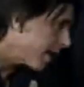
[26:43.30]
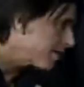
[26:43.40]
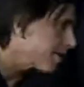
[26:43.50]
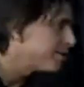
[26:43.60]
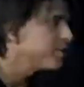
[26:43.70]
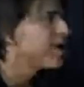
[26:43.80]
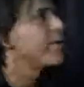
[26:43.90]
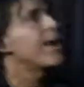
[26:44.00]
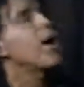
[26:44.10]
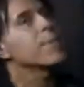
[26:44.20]
a tattoo
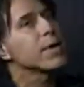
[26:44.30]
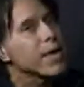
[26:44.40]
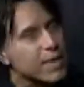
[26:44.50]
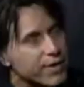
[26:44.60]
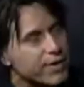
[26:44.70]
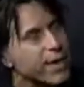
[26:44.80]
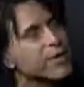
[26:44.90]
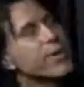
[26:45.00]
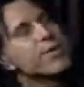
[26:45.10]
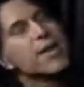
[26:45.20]
now I'm getting another
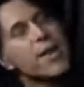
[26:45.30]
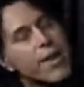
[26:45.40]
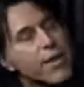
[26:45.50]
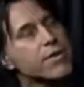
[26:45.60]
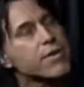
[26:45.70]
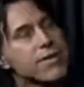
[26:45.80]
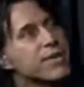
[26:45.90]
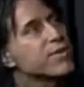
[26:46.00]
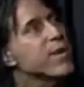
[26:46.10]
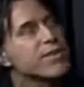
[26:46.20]
tattoo. It's a
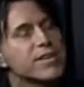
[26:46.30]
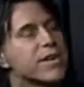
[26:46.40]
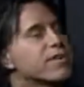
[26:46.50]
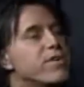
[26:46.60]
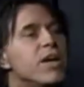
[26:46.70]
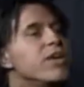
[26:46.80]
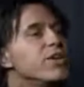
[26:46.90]
tattoo after a tattoo.